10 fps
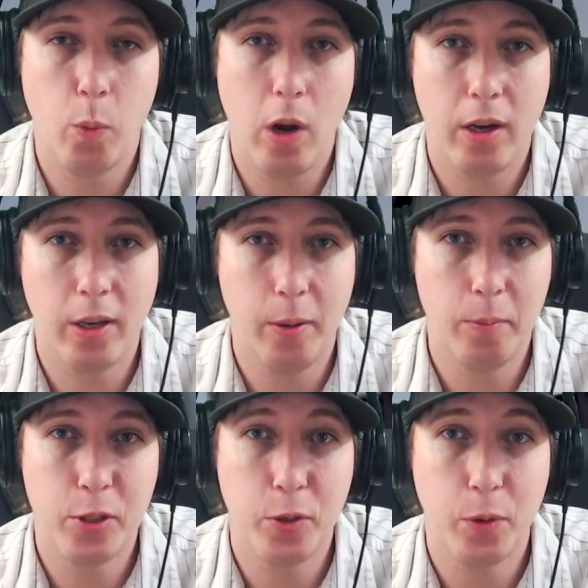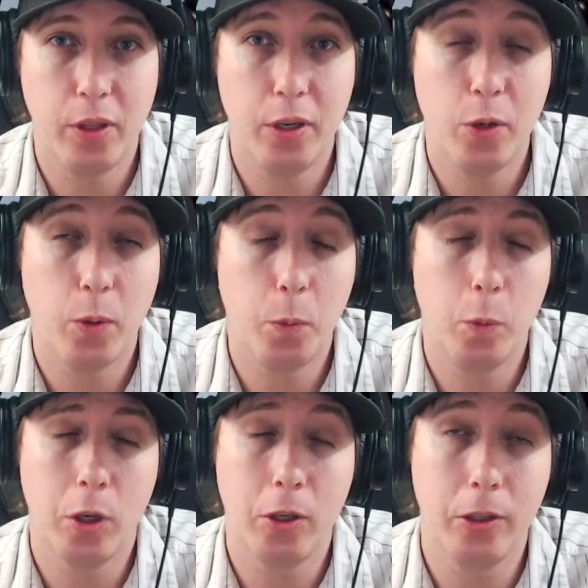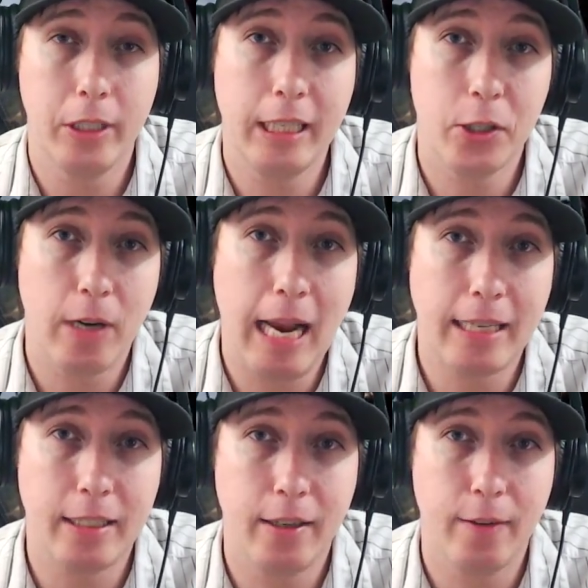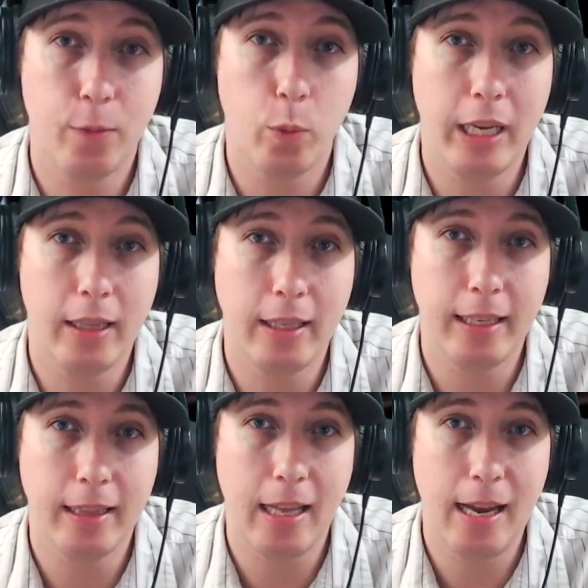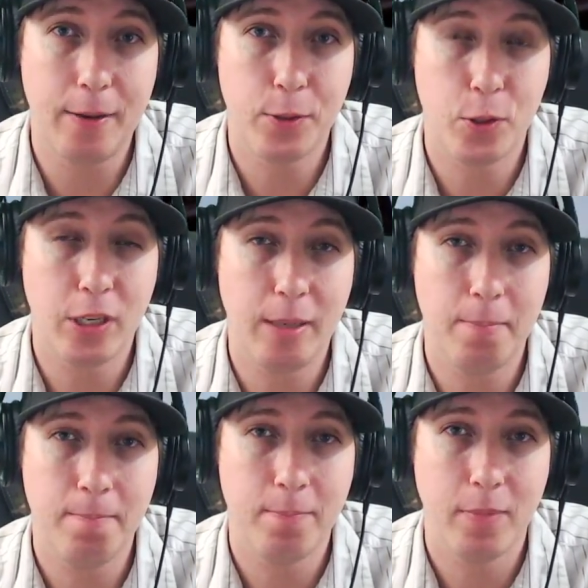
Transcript: welcome to the New World Interactive weekly live stream.